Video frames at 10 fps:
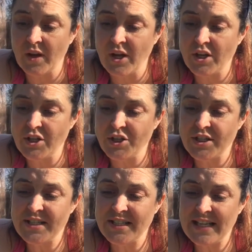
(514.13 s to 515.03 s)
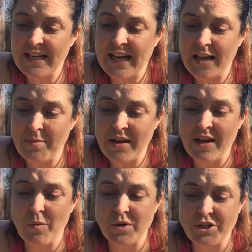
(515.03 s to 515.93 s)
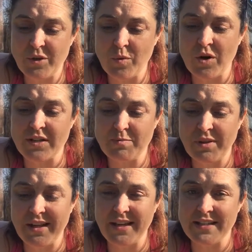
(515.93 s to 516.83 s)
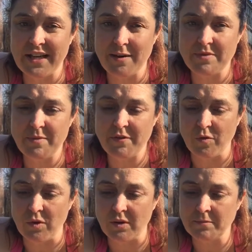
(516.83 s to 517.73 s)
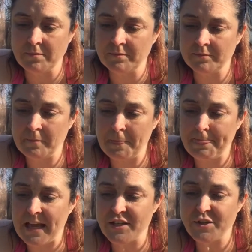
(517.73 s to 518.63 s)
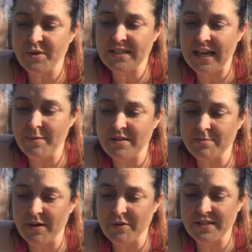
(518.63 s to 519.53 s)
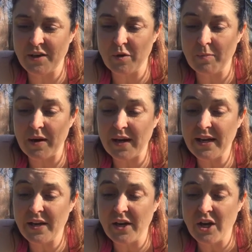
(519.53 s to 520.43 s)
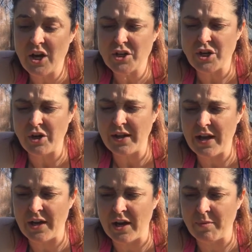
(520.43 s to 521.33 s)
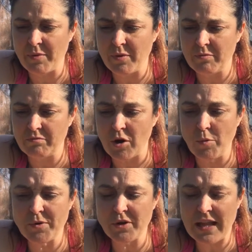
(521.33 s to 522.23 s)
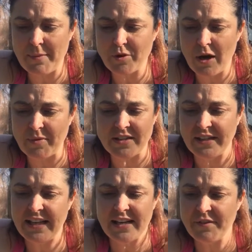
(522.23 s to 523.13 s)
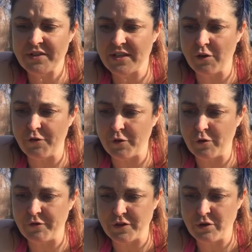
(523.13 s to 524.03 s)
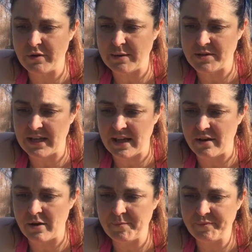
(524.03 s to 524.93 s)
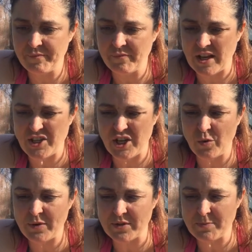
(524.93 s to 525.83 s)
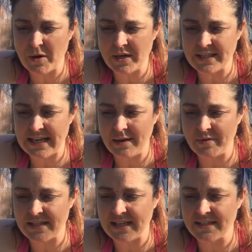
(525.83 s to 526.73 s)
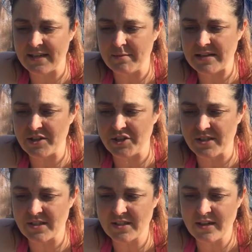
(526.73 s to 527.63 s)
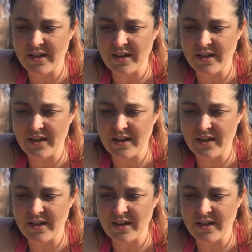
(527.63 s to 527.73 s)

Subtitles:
She's seen Amy get what she wants plenty of times before. As soon as Amy's mother said goodbye, Charlie hung up, opened her laptop, and deleted every single photo of the 2 of them together. And she quit responding to Amy's instant messages.